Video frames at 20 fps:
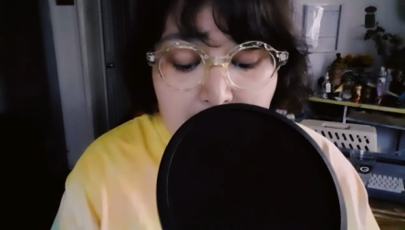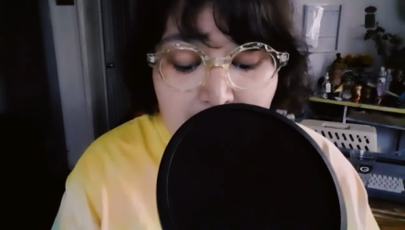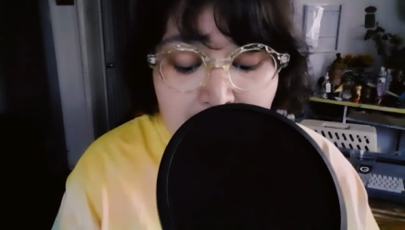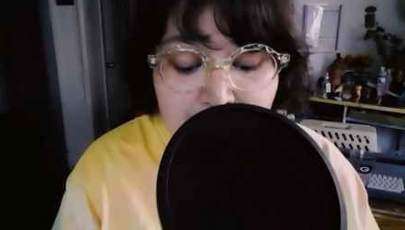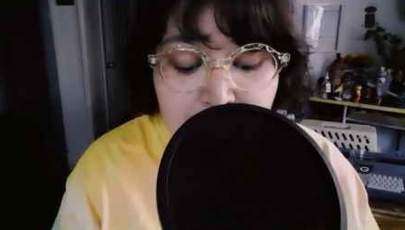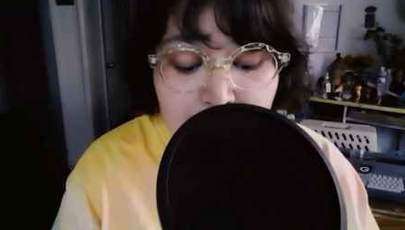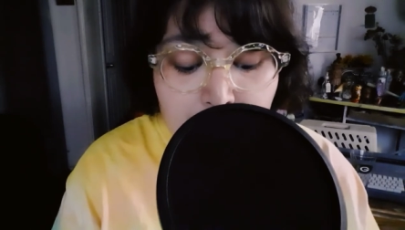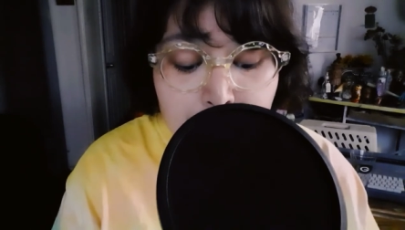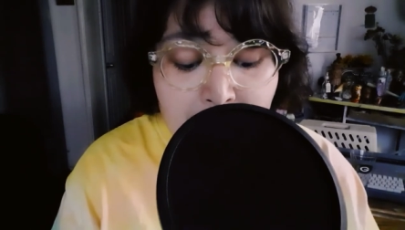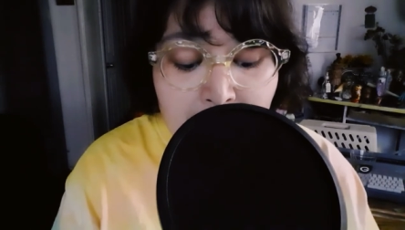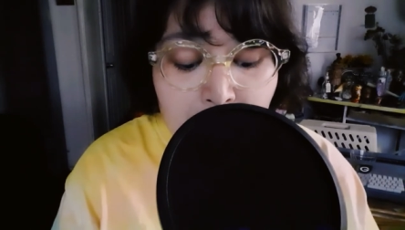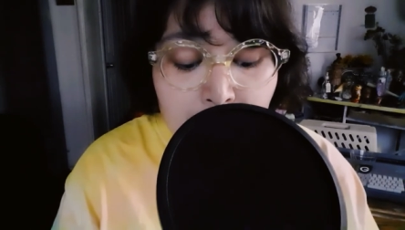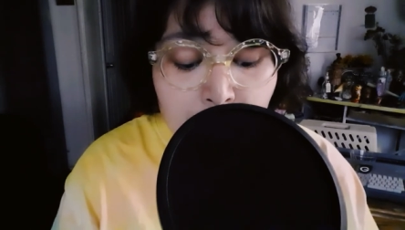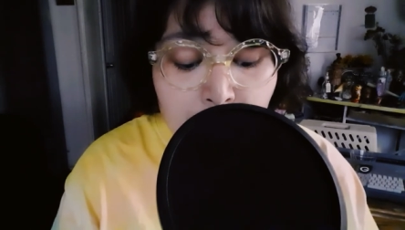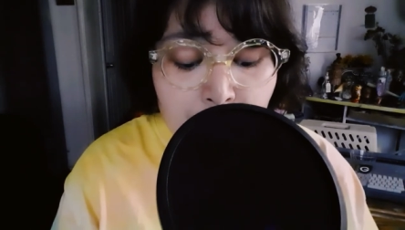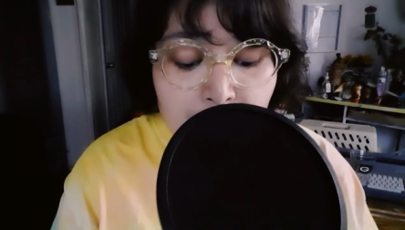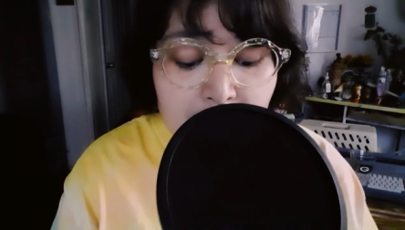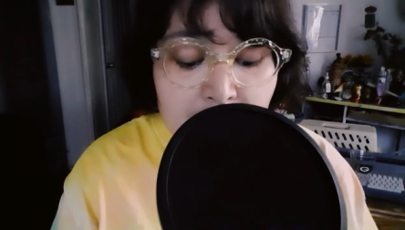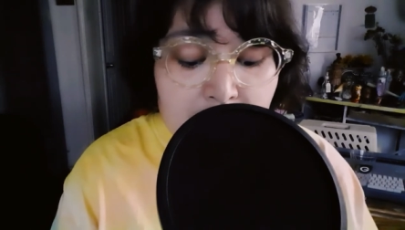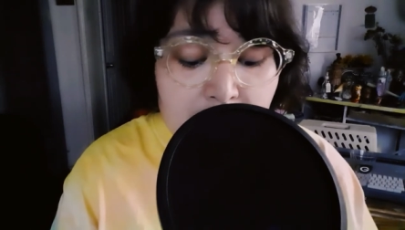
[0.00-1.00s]
At the
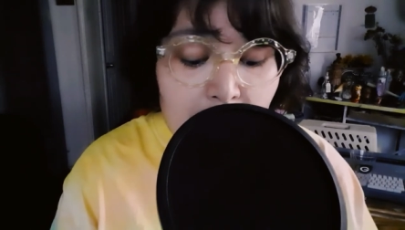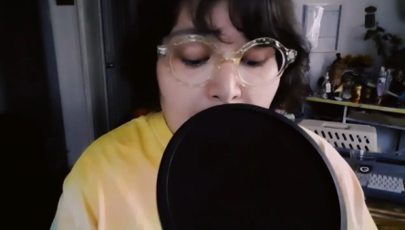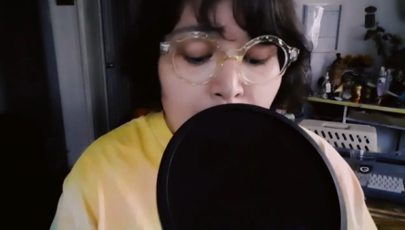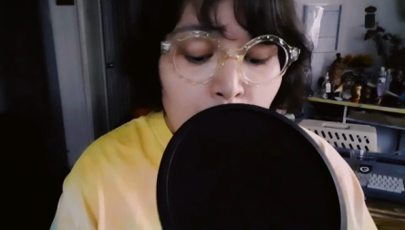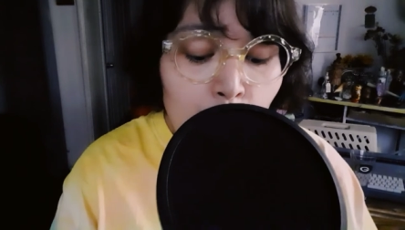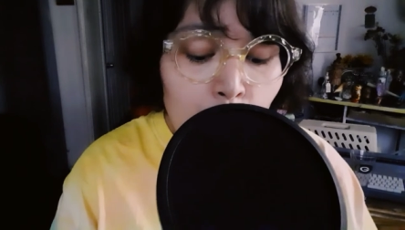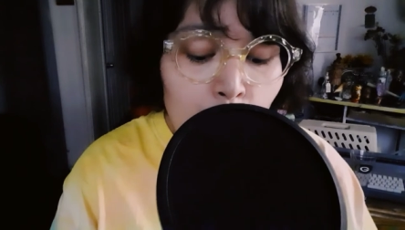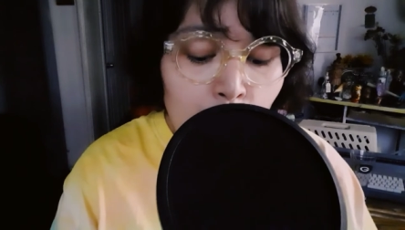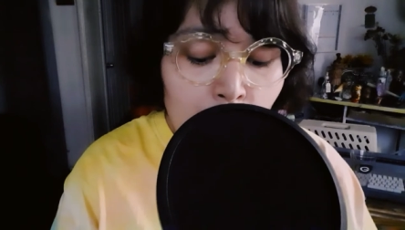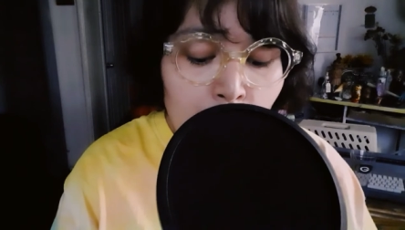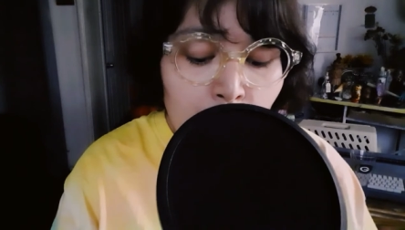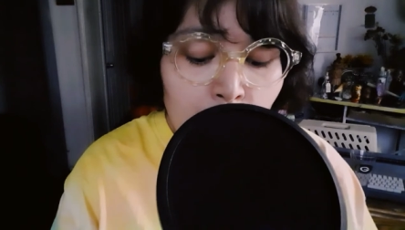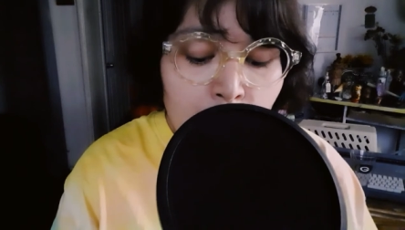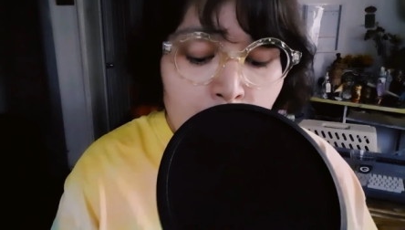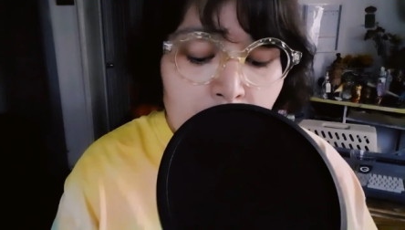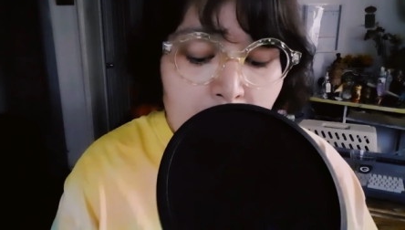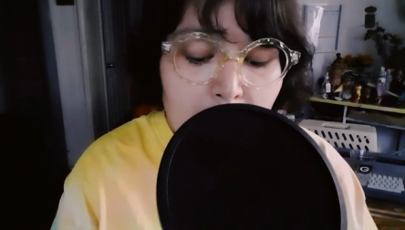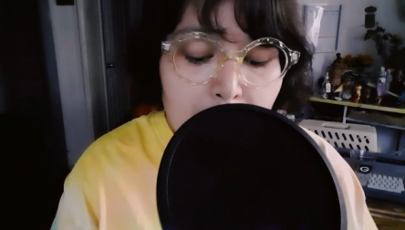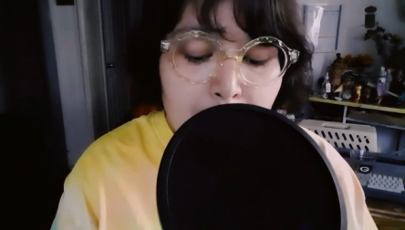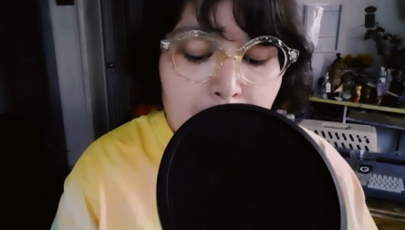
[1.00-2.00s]
boundaries of the
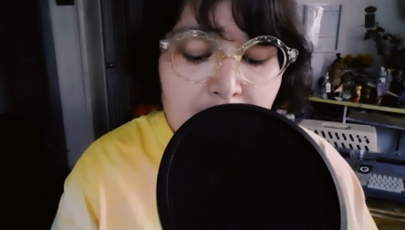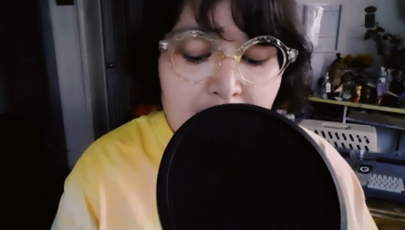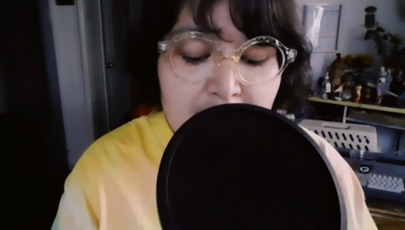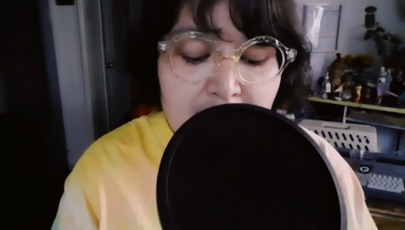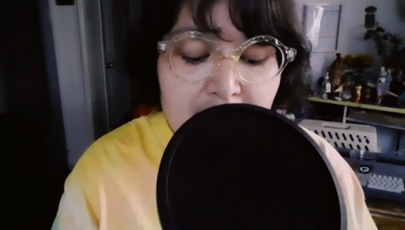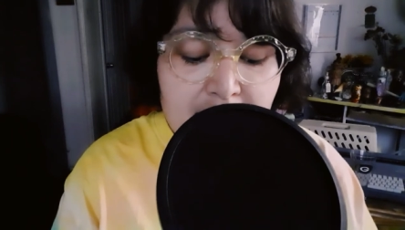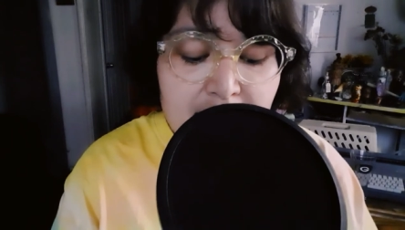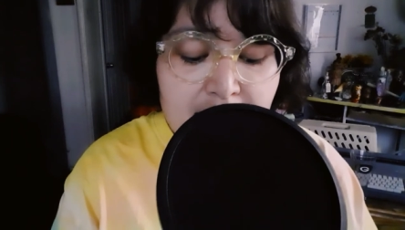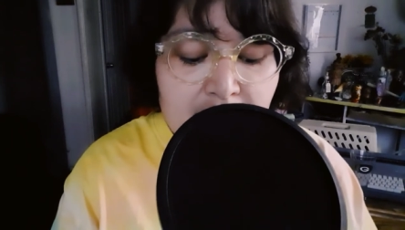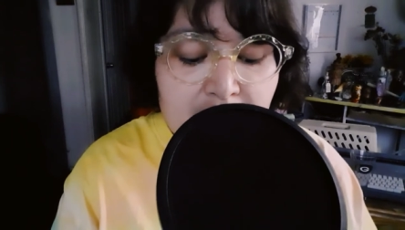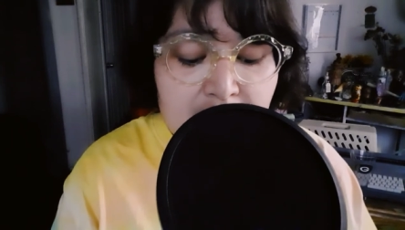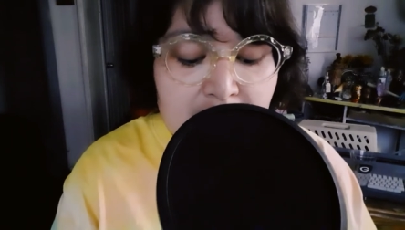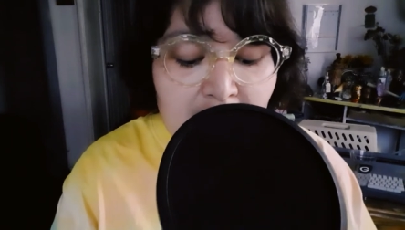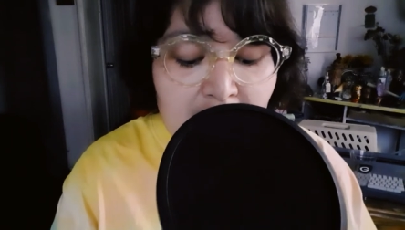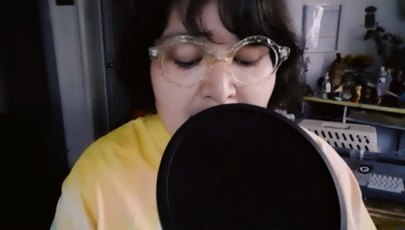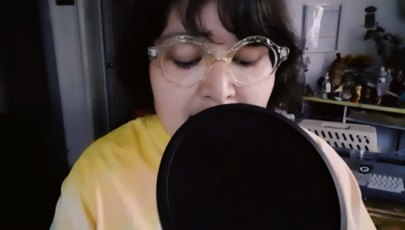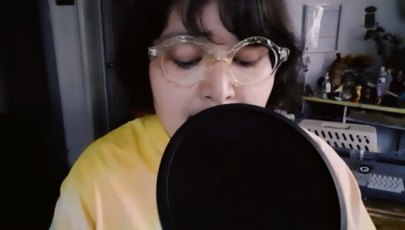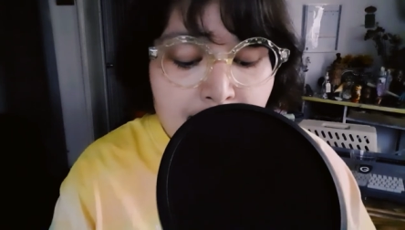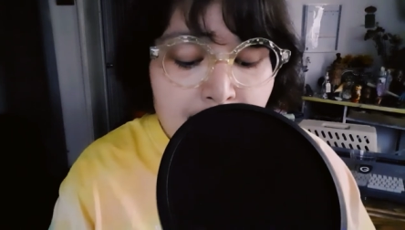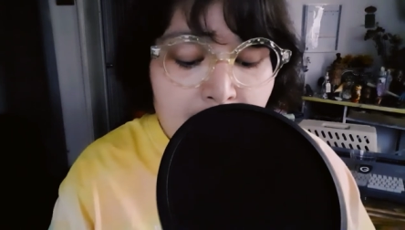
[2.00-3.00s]
world, beneath the
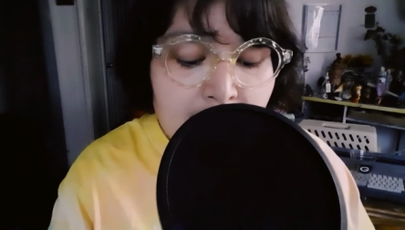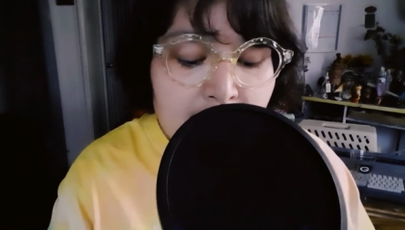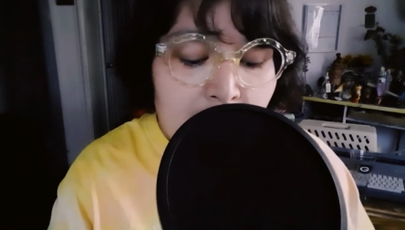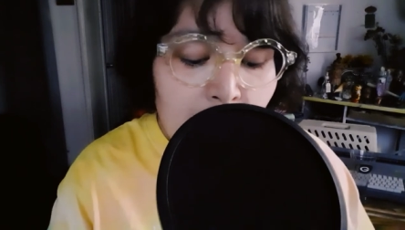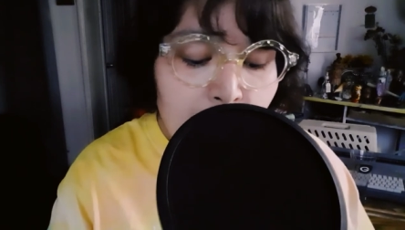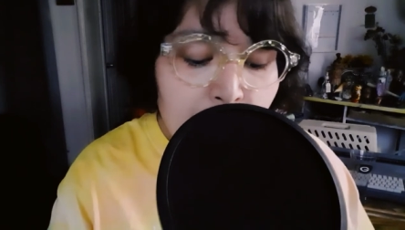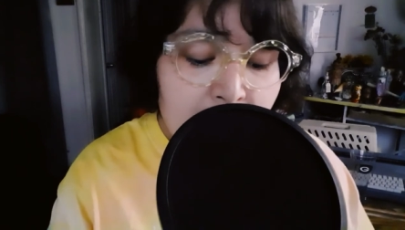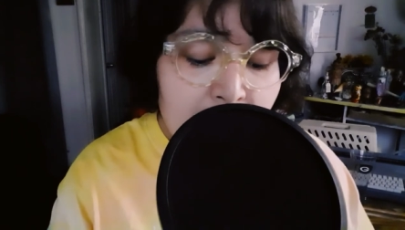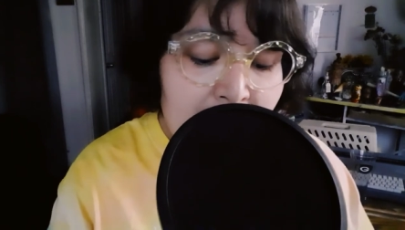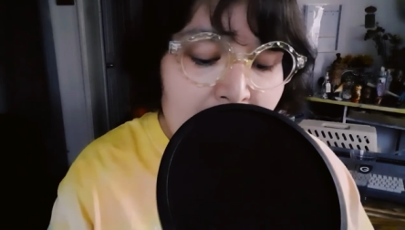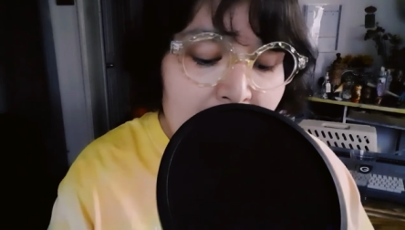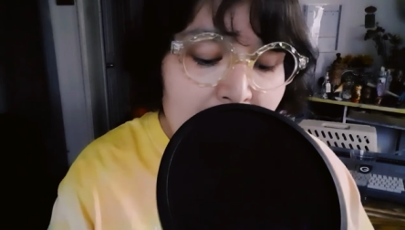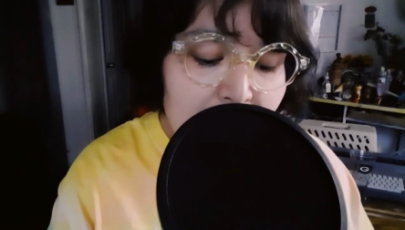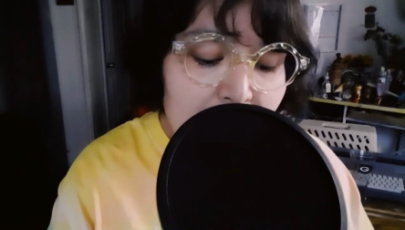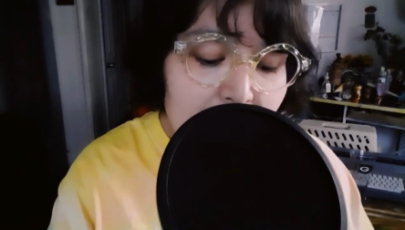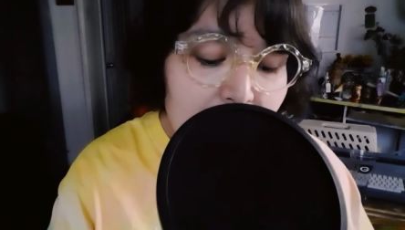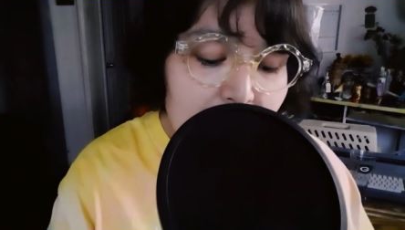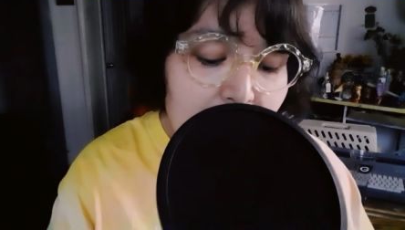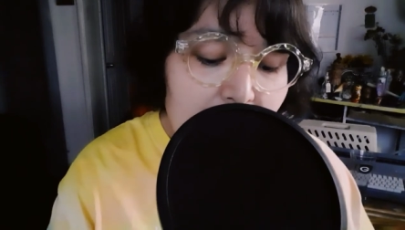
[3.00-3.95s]
sign of the zodiac,